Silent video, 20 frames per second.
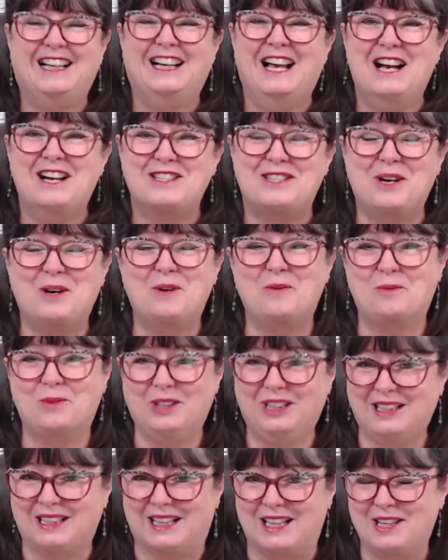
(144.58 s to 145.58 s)
So
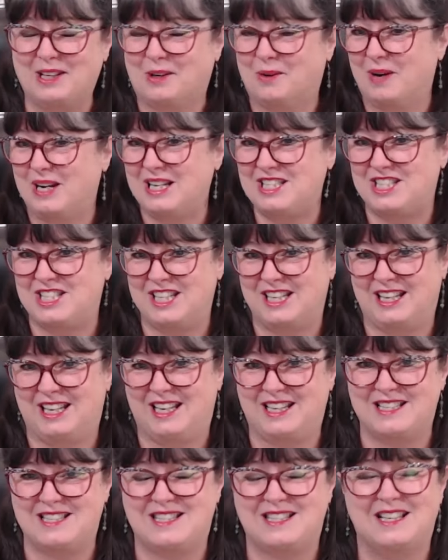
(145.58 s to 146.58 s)
really, the question
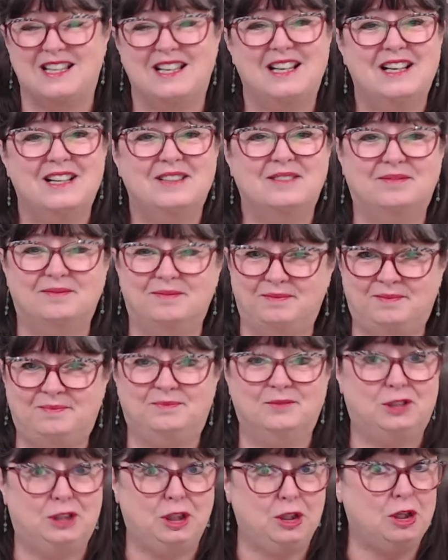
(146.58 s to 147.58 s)
is,
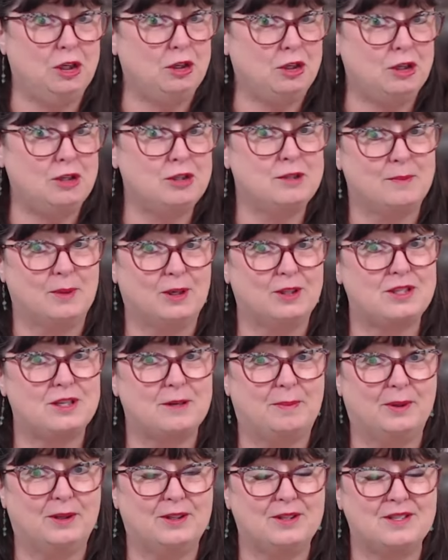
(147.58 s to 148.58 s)
do you use
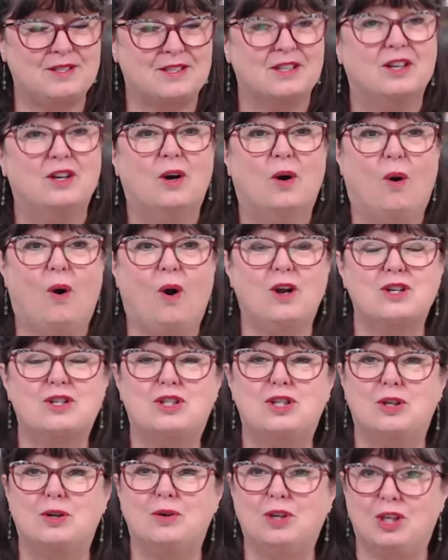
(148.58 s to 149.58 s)
multiples, or
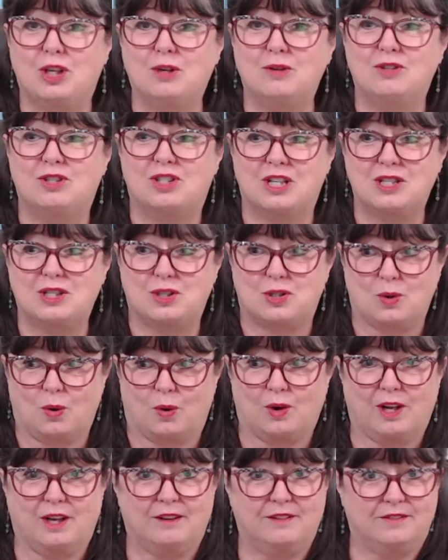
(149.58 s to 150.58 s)
do you just
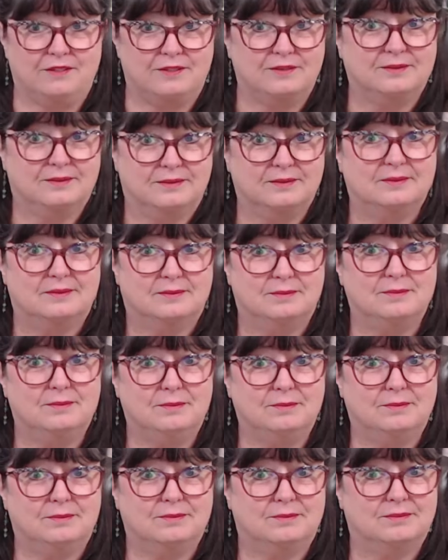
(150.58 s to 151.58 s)
sort of
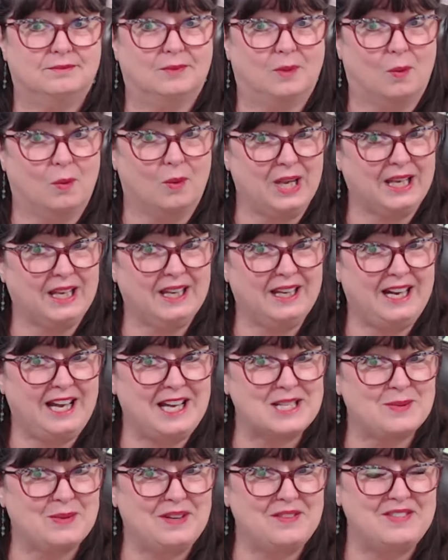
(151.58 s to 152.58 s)
wing it,
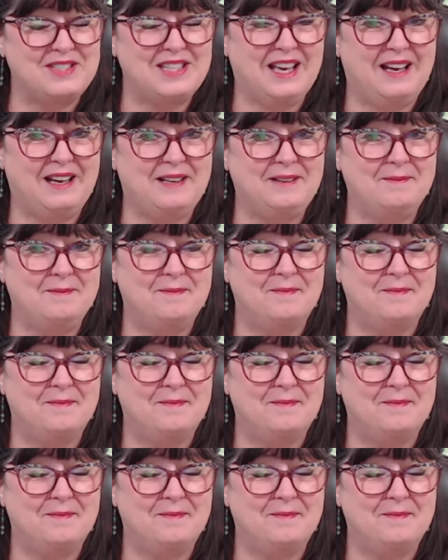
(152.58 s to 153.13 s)
as we've said?